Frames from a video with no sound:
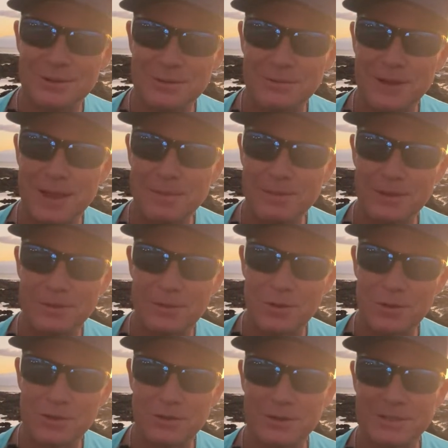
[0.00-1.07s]
family, of
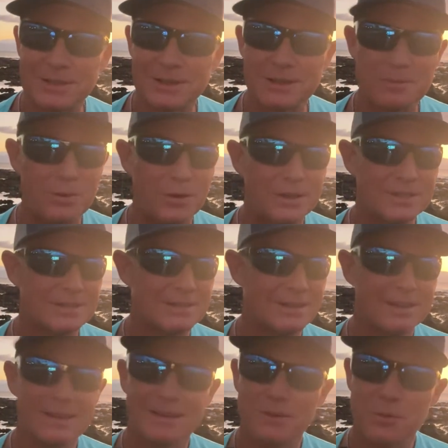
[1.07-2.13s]
course, Kristen and the boys,
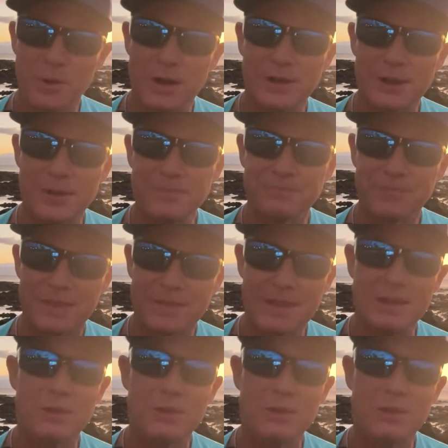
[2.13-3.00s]
welcome. Thank you